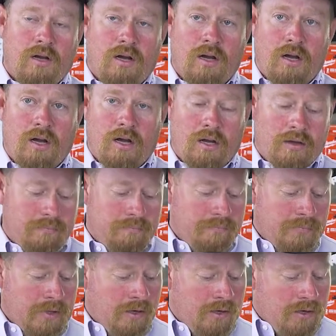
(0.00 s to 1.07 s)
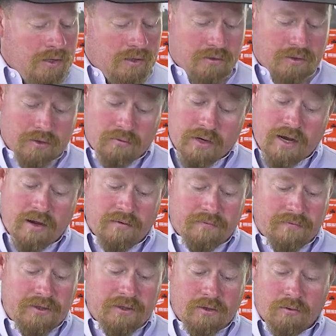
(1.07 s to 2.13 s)
Uh, you do
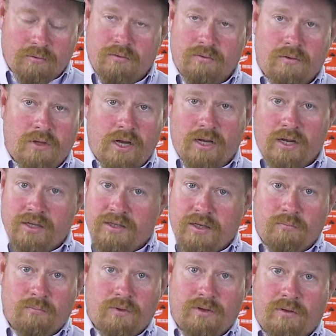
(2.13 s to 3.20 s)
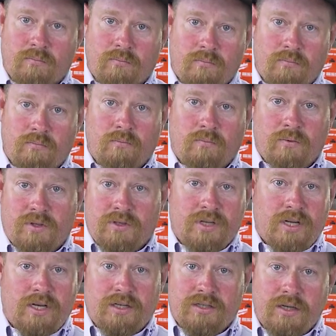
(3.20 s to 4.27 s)
have, you know, like I said, with, with
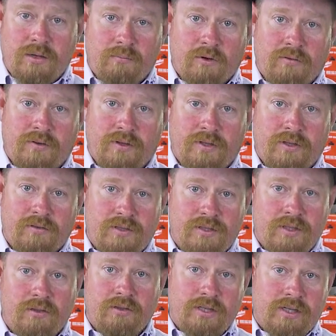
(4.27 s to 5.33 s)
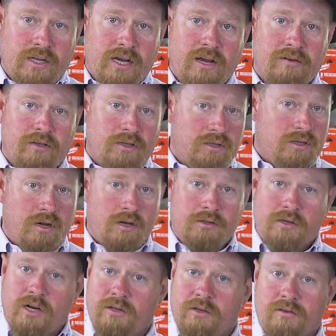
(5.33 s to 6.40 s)
standing seam roofing, you still need to have a good
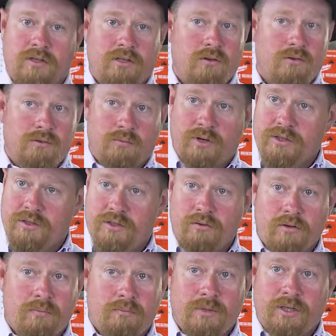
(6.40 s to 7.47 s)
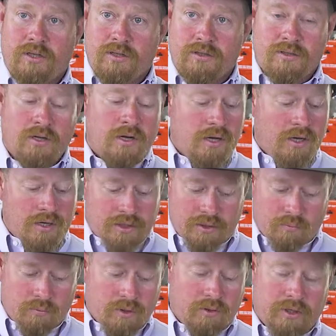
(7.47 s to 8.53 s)
contractor that knows what he's doing, because
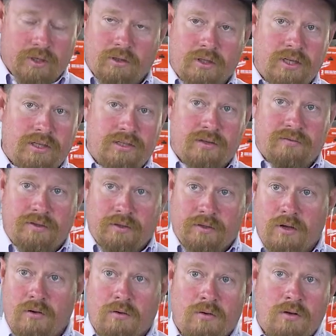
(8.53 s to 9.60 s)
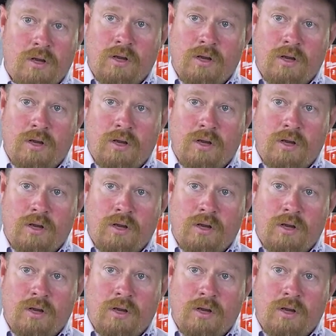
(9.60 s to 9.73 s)
you will get leaks if you don't.